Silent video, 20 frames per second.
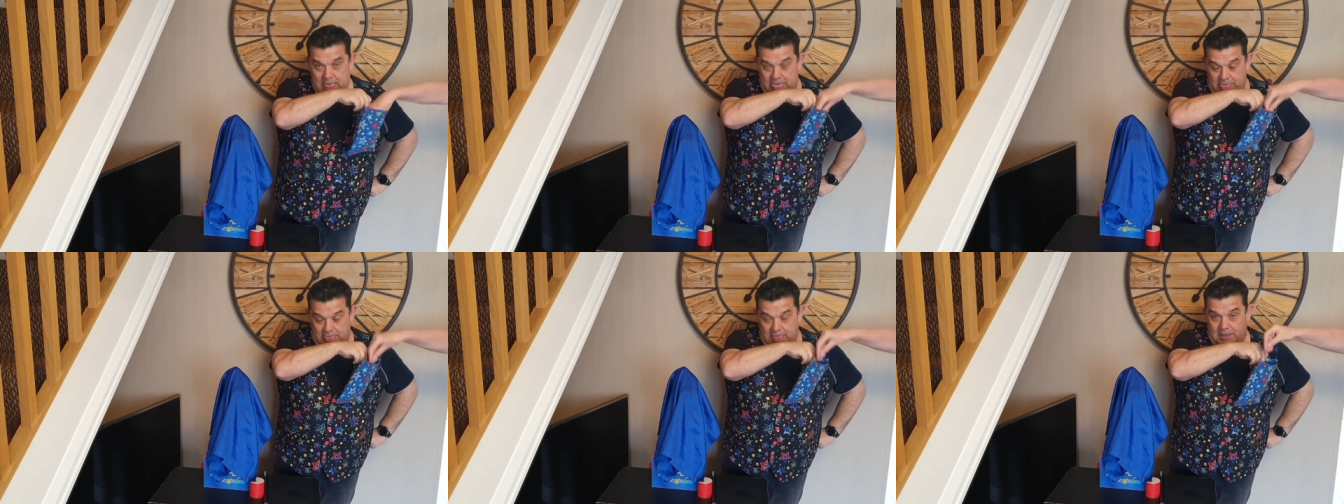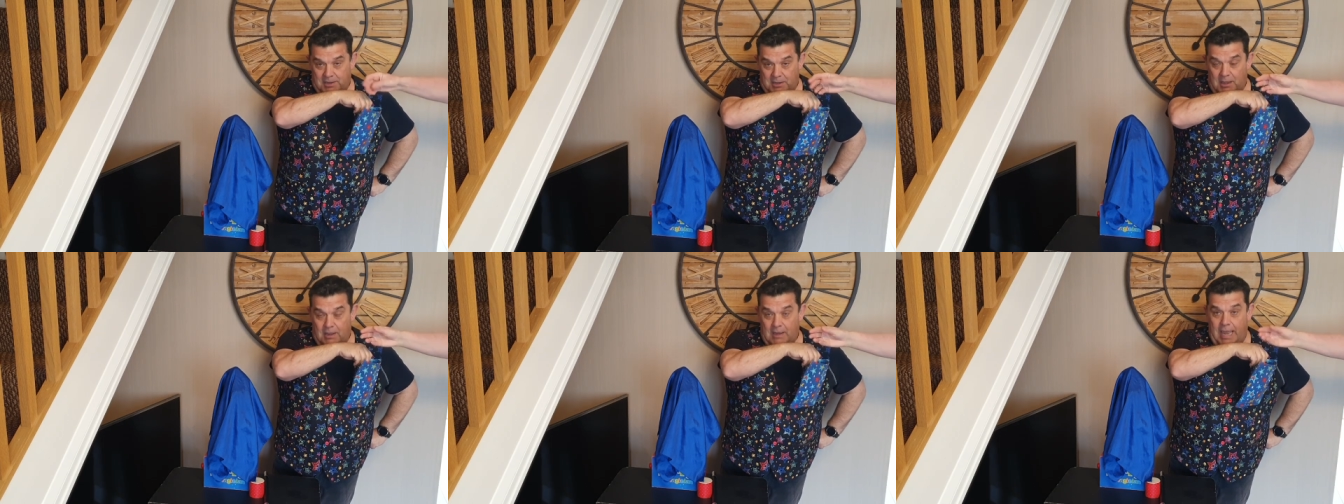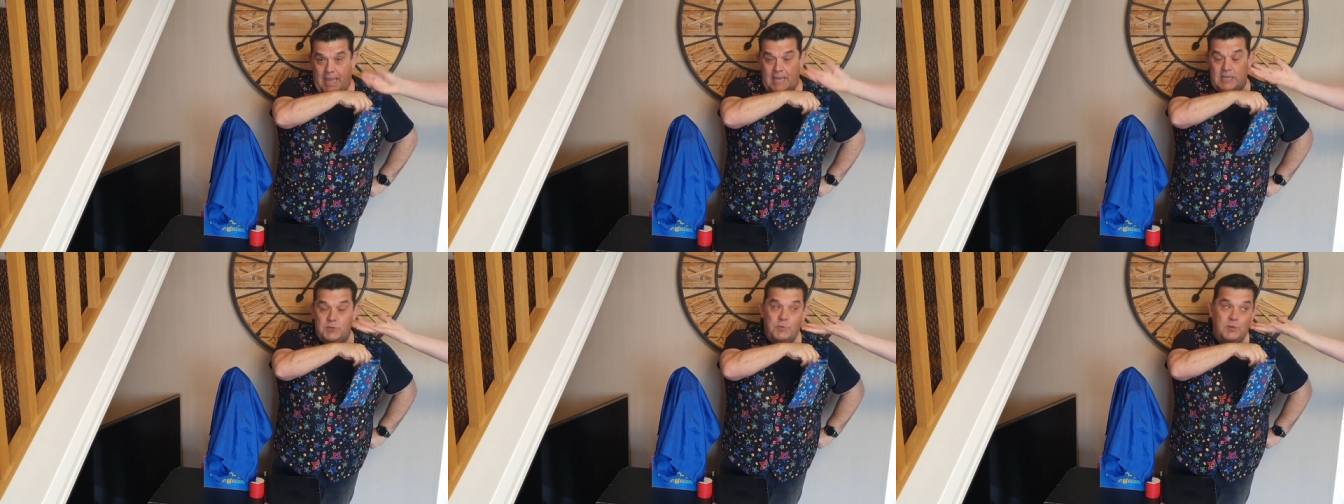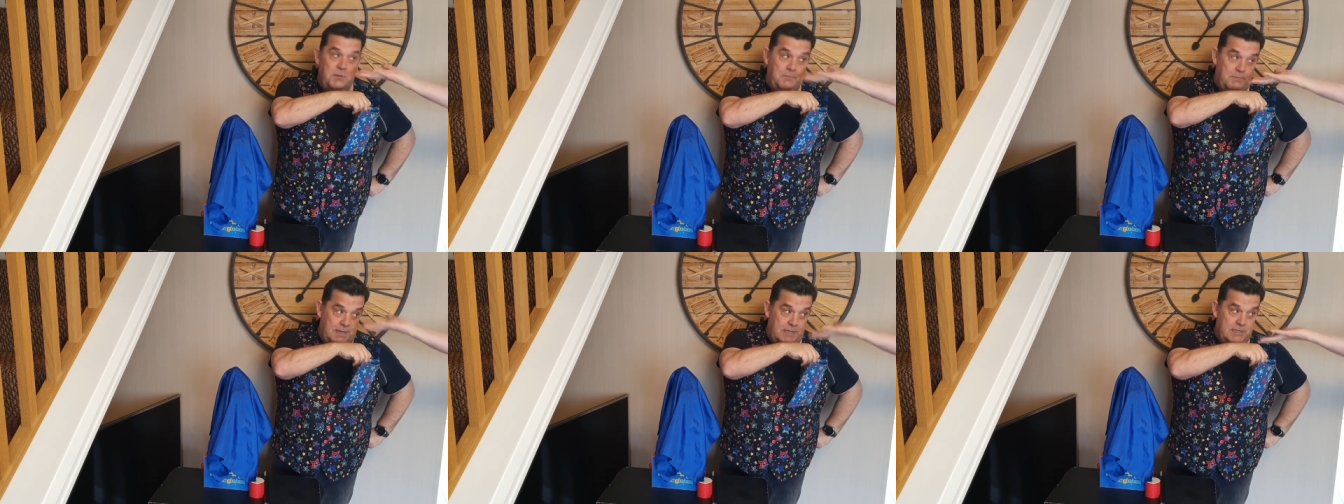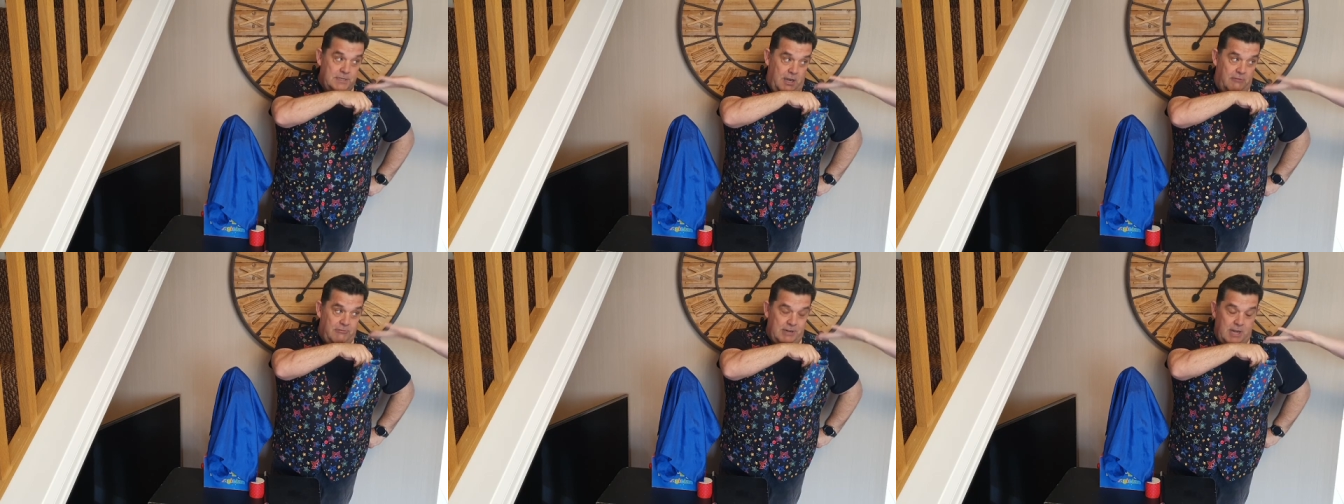Hans, hands, will you
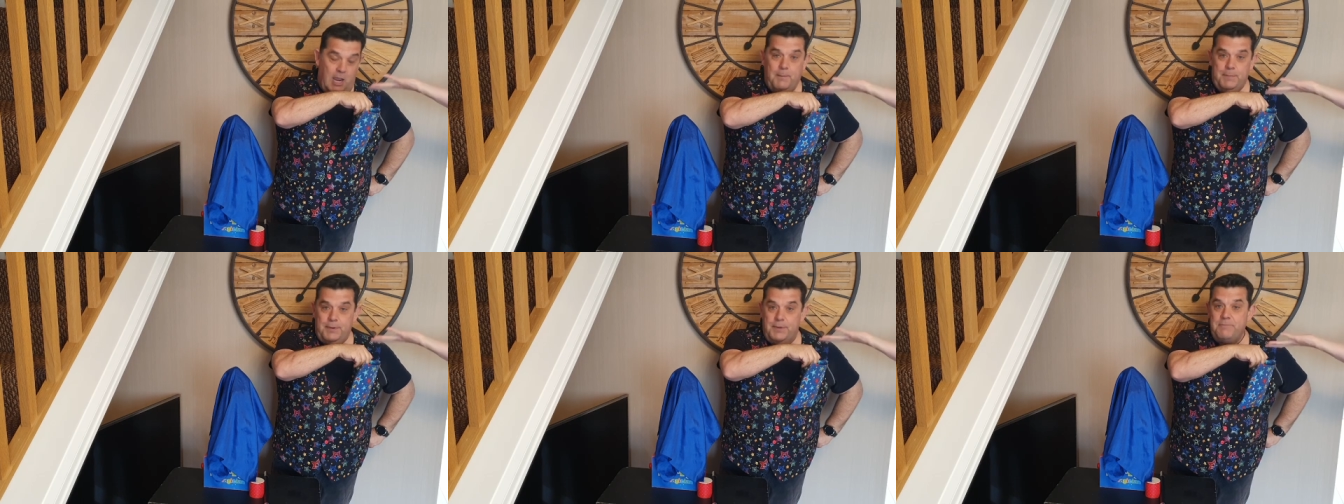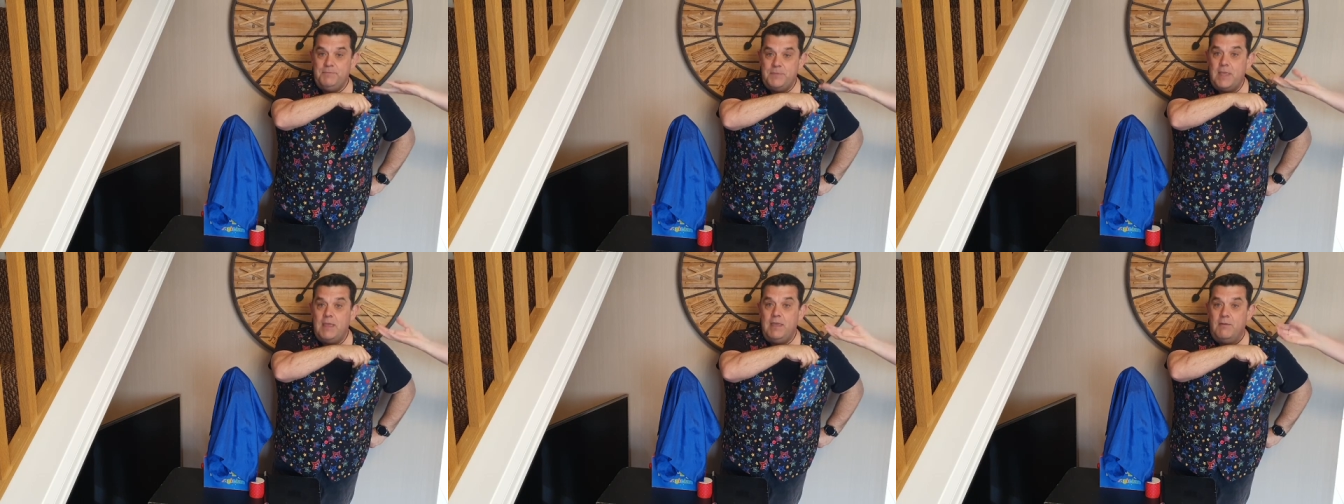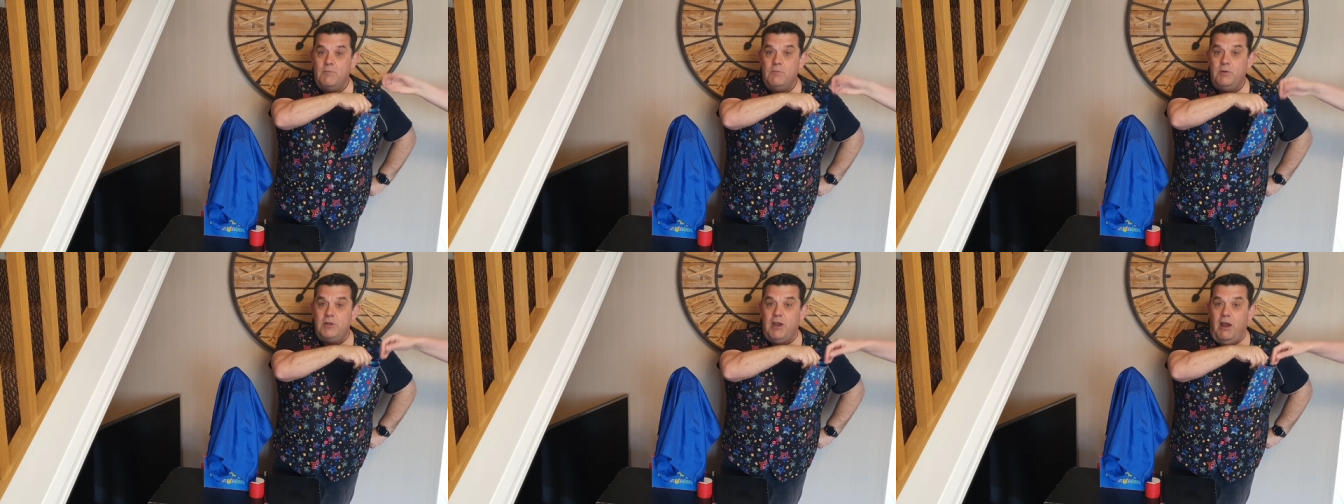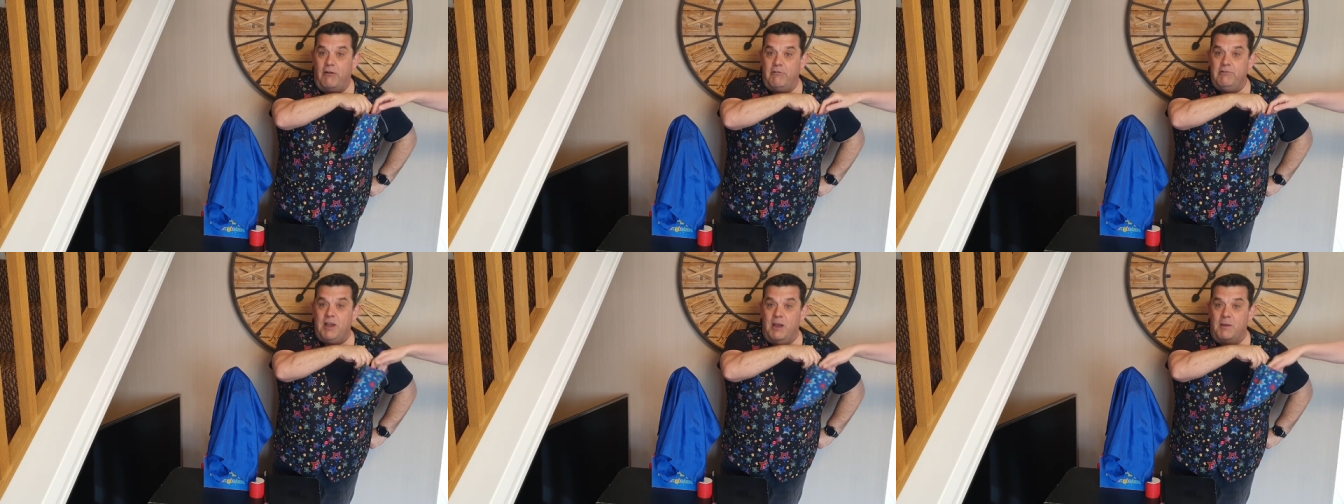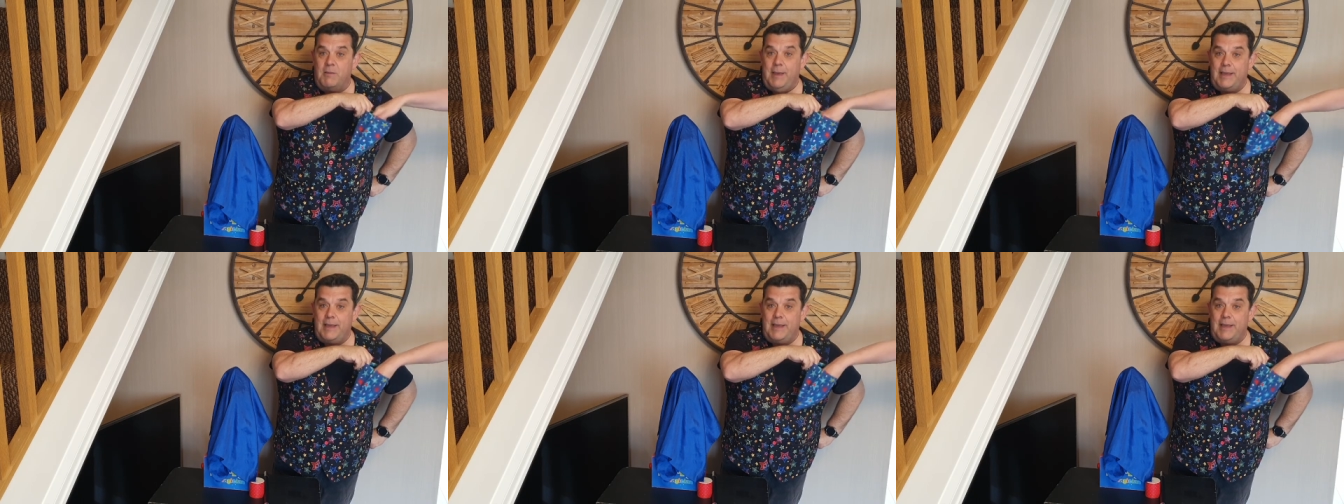please hurry up? Will you hurry up,